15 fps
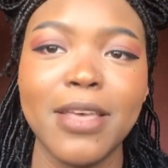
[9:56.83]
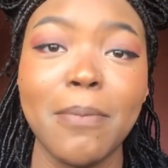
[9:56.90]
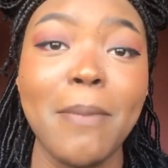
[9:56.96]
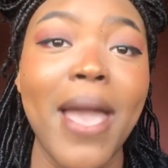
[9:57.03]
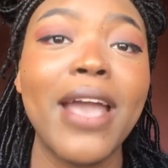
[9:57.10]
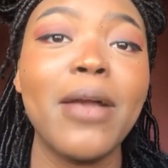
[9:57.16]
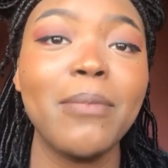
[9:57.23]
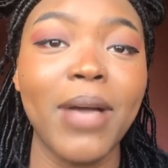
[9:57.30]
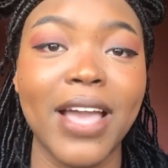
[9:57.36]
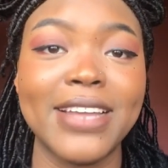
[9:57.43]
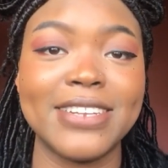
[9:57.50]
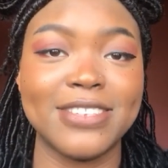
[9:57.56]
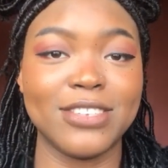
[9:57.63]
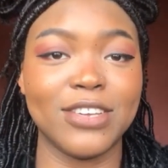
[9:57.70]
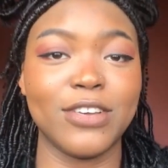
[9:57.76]

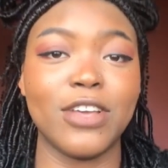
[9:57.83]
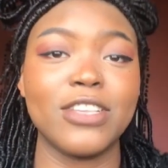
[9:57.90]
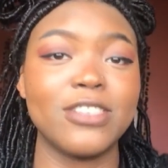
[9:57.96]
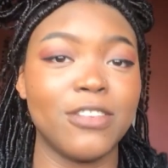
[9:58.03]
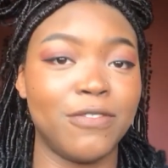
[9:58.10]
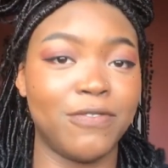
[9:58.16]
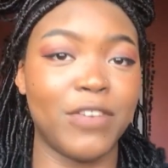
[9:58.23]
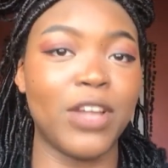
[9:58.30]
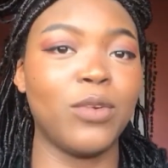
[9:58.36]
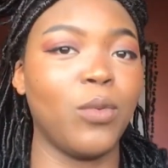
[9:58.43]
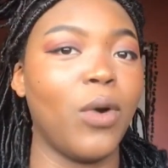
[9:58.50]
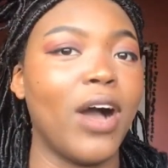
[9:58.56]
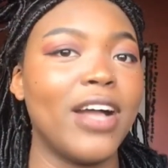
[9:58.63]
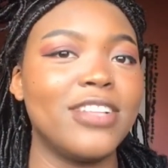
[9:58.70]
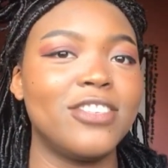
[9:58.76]
Megamind is a fun
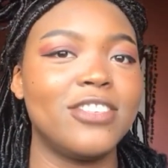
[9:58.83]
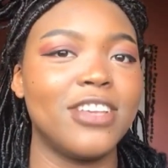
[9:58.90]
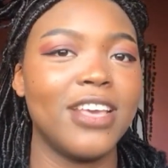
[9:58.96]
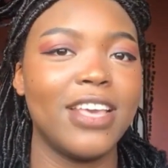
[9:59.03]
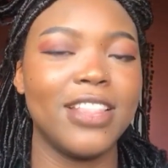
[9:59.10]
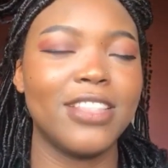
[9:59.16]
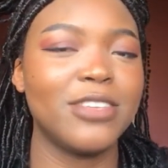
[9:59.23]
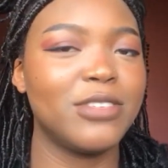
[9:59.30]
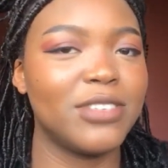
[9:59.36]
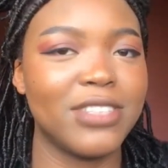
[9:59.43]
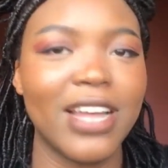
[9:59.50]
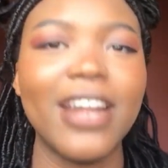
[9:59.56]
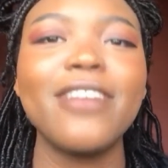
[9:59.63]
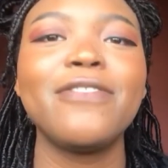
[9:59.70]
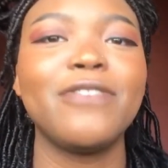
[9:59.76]
watch. This is
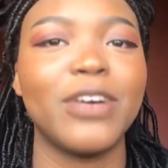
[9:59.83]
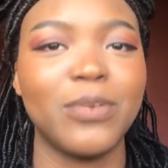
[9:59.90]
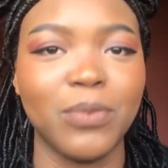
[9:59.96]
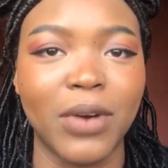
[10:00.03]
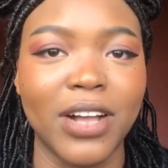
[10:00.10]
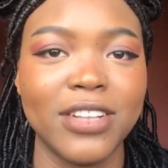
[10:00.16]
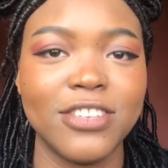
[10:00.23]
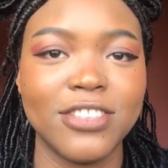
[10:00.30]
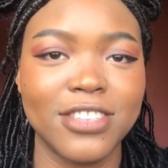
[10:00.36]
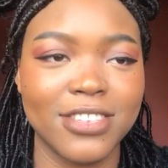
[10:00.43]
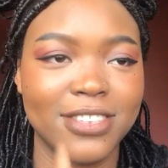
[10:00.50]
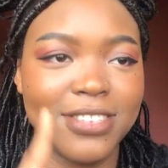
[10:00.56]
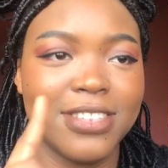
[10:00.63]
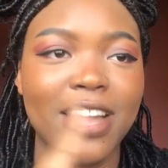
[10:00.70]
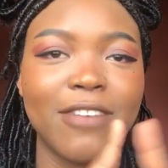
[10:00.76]
not a fun watch.
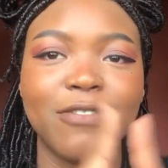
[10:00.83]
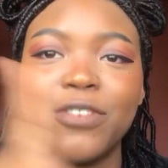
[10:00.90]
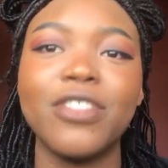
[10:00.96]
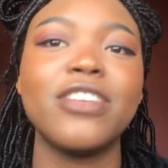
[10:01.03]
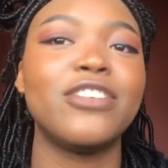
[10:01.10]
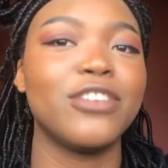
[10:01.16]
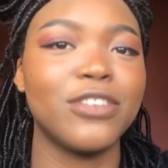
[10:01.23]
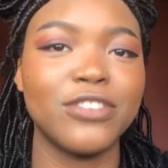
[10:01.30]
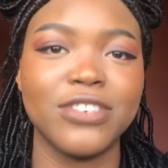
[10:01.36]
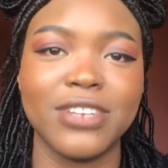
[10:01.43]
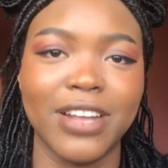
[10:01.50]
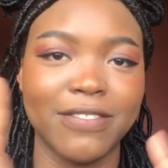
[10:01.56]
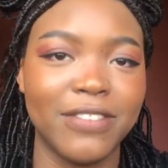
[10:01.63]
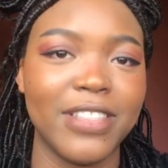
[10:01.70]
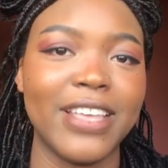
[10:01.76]
This is not for the children,
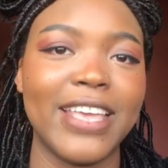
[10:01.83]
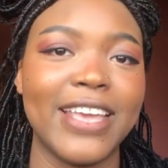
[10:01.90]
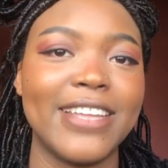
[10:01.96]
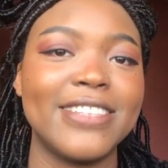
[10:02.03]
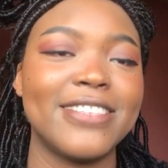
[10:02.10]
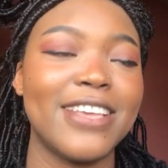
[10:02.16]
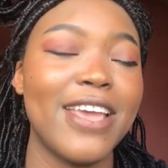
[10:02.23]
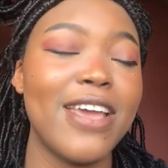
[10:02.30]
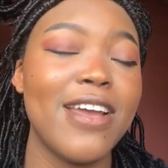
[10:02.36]
not for the kids.